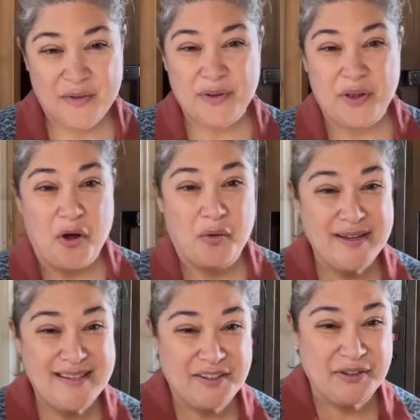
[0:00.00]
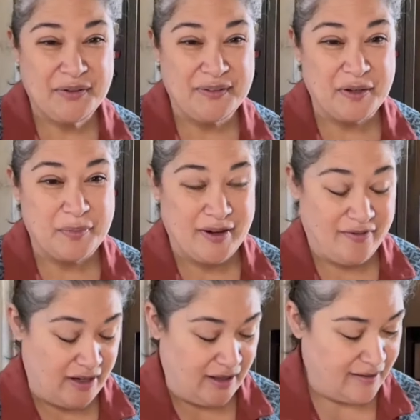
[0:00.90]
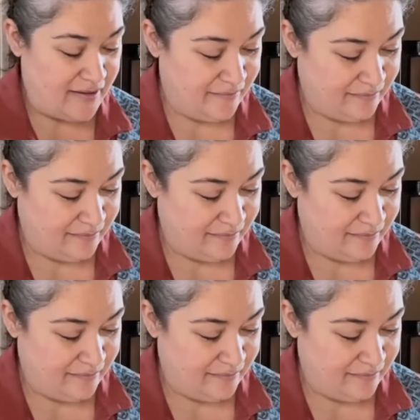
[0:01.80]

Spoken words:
will always include a little bit of vanilla.